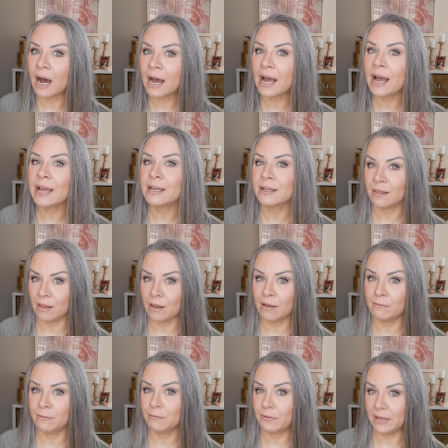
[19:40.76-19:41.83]
I
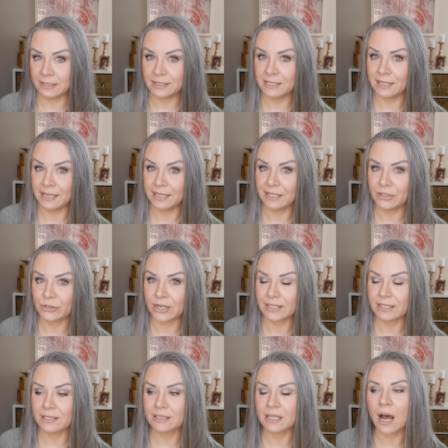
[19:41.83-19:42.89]
love fancy lady
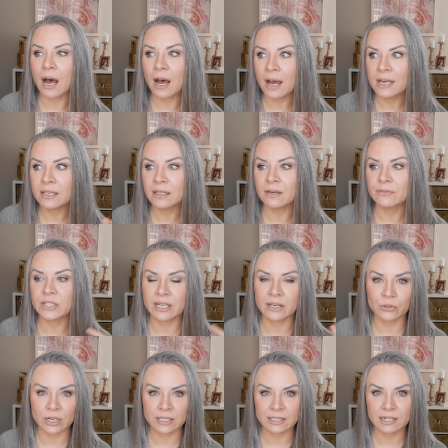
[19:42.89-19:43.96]
dresses. I love to
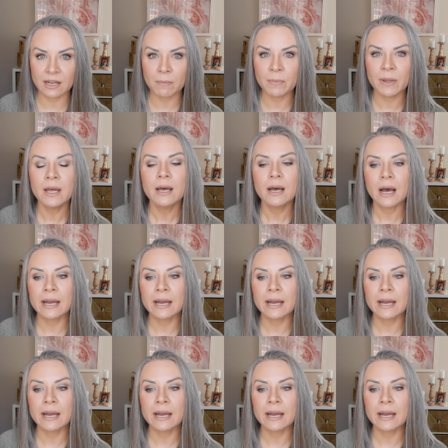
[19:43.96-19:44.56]
get dressed up.